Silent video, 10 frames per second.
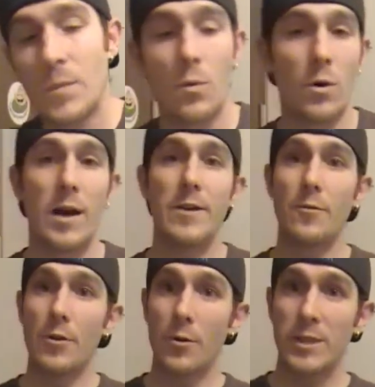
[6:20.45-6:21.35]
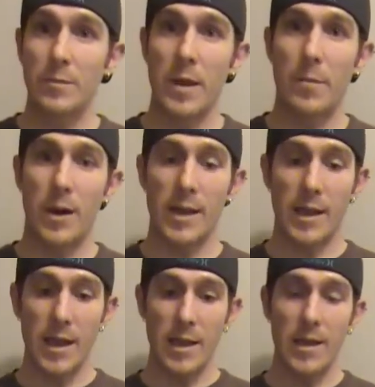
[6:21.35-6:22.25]
Well, I don't notice it in my pocket, you
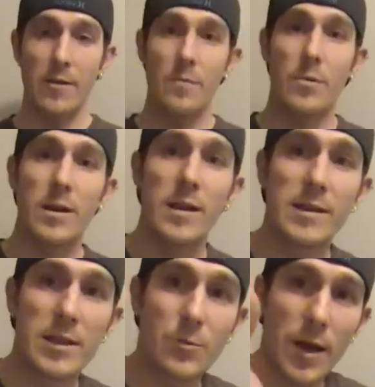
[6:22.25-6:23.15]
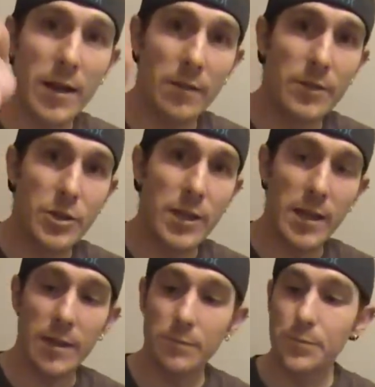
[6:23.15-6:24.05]
can't hear it, but it does rattle if you
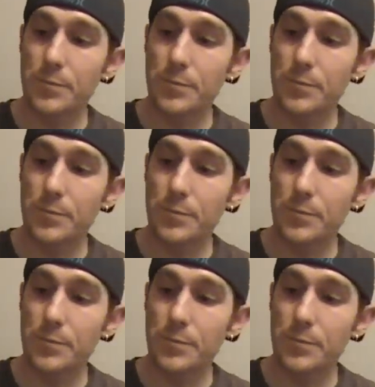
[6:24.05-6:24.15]
shake it.